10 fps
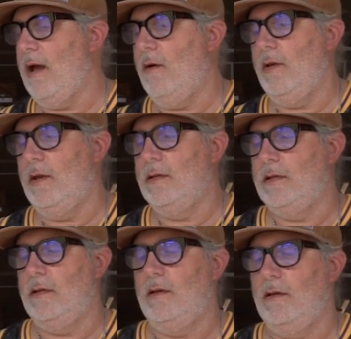out
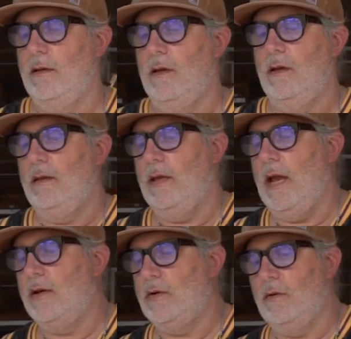into the
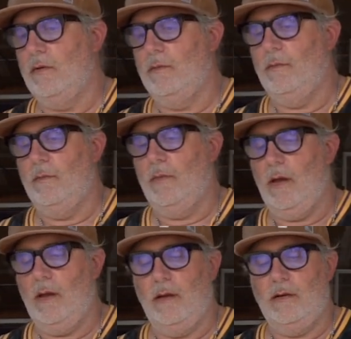actual
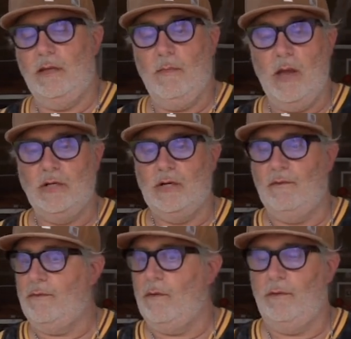dimension,
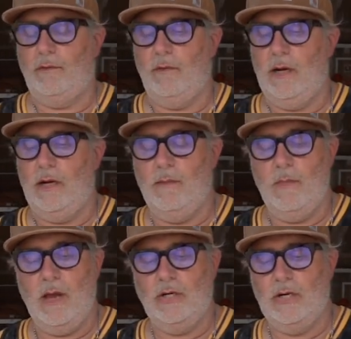full 3D
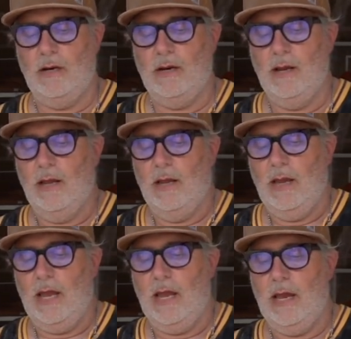dimension,
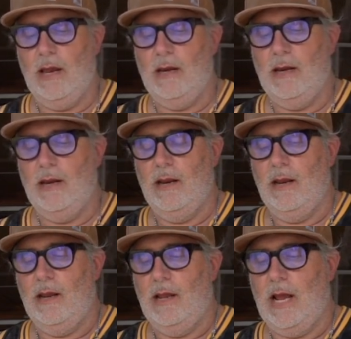and
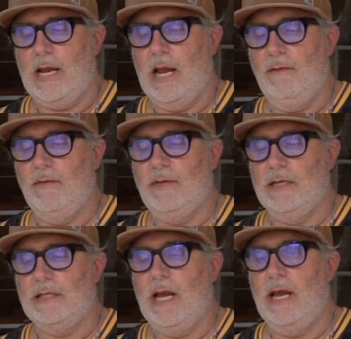I kind of
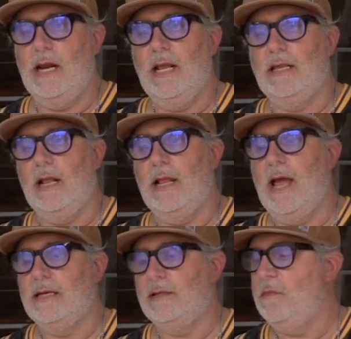decided at the
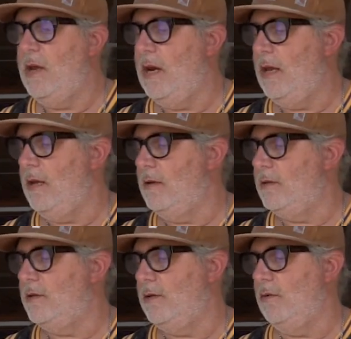last minute
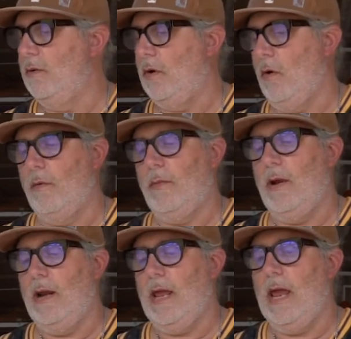to
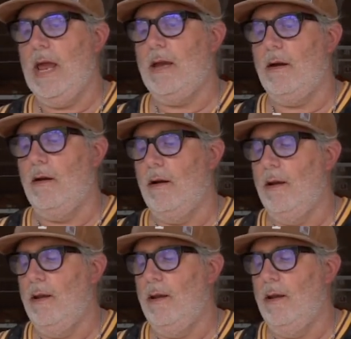incorporate a hanger,